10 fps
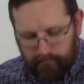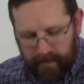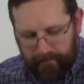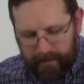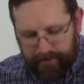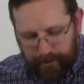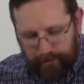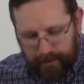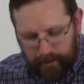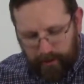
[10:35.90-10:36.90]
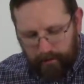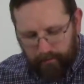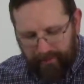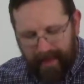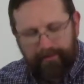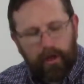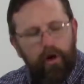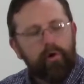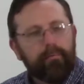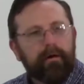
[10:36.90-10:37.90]
It means doing good without the
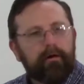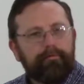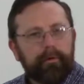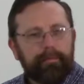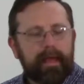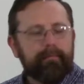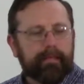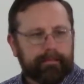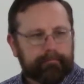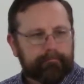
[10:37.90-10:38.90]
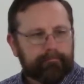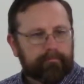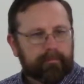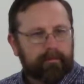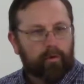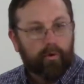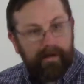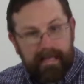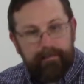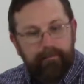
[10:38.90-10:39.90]
hope of repayment
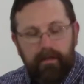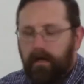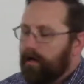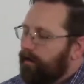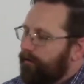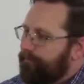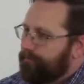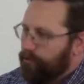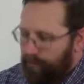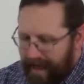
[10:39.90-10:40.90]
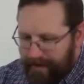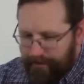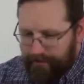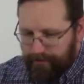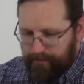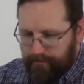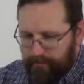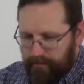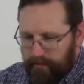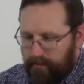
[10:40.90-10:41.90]
or even of gratitude.
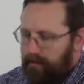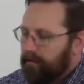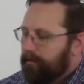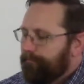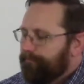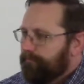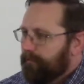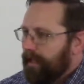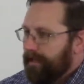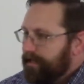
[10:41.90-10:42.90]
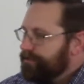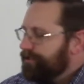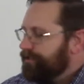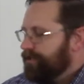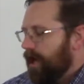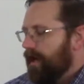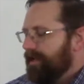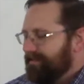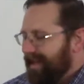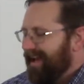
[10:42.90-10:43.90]
And is this not
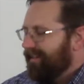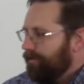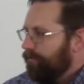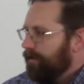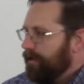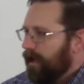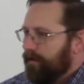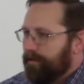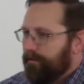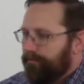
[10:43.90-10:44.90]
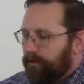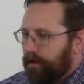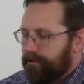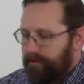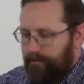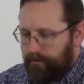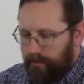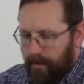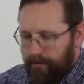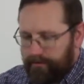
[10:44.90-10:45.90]
exactly what God did for us on the
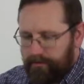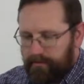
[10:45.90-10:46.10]
cross?